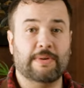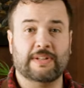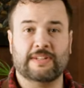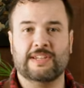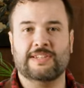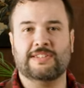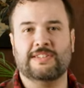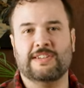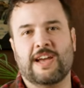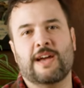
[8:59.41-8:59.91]
but
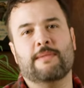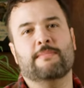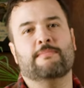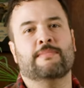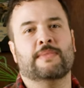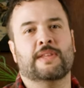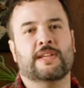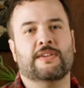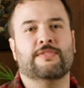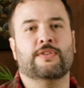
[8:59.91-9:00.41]
T C
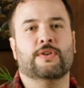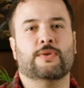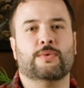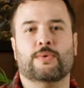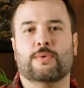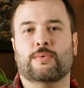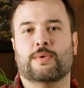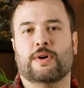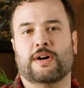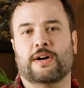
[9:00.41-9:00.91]
M, if
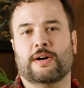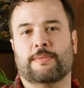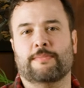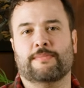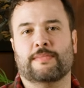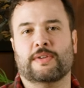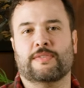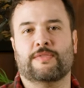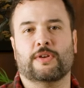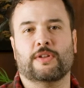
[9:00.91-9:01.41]
you
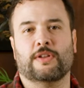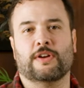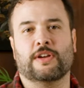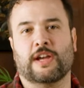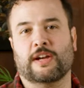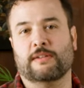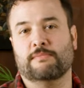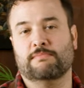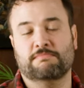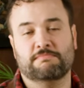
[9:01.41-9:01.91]
um, if you're
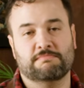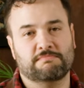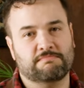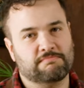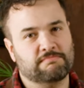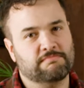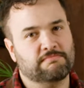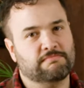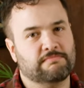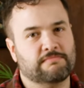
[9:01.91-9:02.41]
looking,
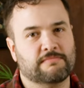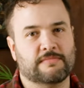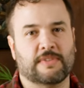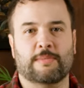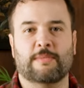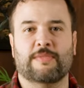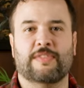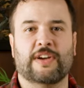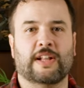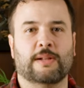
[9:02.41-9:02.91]

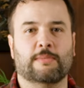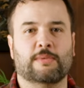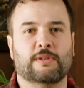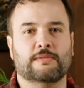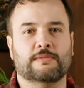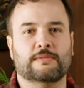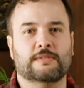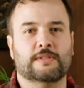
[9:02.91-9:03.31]
I'm available